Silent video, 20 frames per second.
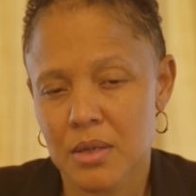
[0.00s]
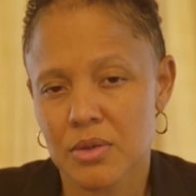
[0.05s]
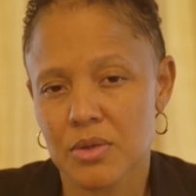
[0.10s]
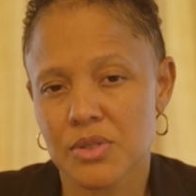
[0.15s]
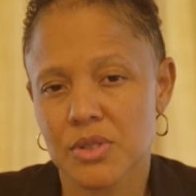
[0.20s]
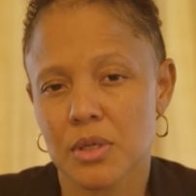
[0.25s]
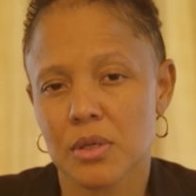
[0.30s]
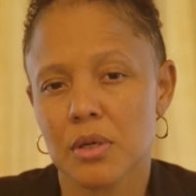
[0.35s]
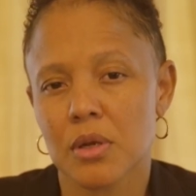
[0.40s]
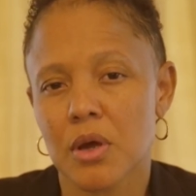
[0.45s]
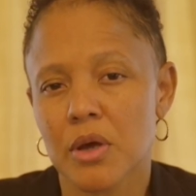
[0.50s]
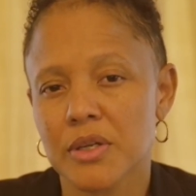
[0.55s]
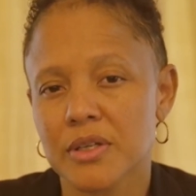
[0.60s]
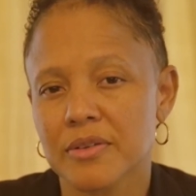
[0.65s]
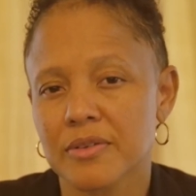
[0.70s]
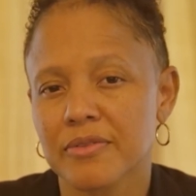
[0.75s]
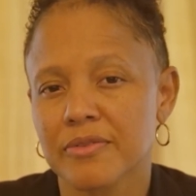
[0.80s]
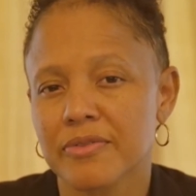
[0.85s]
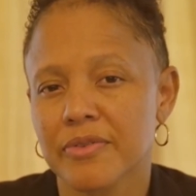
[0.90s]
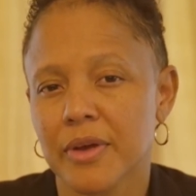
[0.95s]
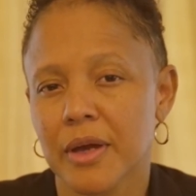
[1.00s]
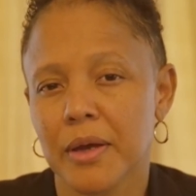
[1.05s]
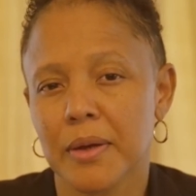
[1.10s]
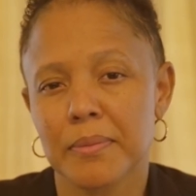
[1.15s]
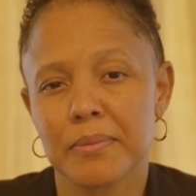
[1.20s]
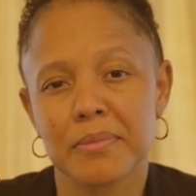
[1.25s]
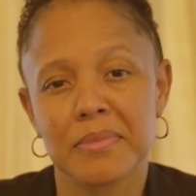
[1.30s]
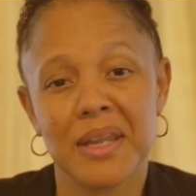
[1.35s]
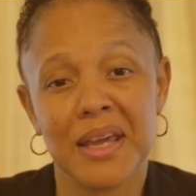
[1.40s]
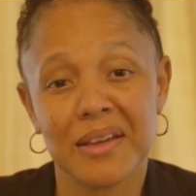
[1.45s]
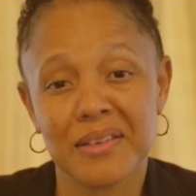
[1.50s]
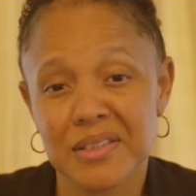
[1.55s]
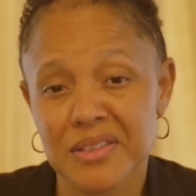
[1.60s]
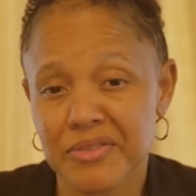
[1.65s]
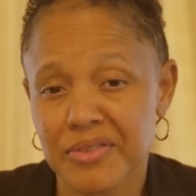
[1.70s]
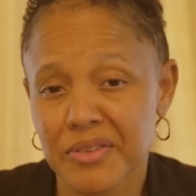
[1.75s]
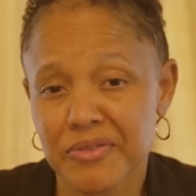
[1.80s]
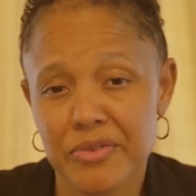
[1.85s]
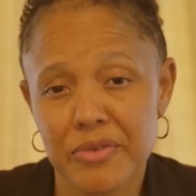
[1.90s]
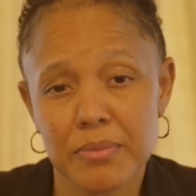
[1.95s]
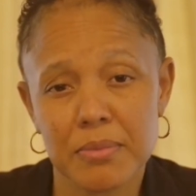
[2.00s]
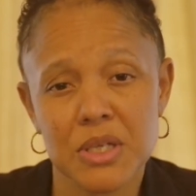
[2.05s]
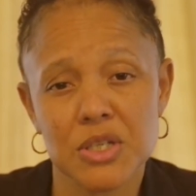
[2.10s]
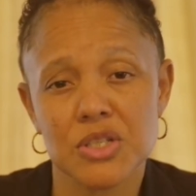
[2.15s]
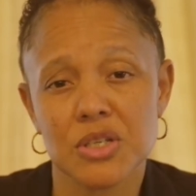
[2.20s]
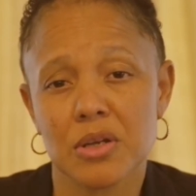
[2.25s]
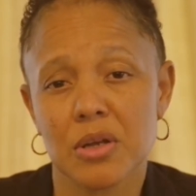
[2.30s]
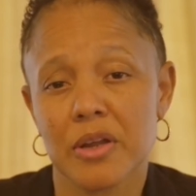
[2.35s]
There's a lot of negative information,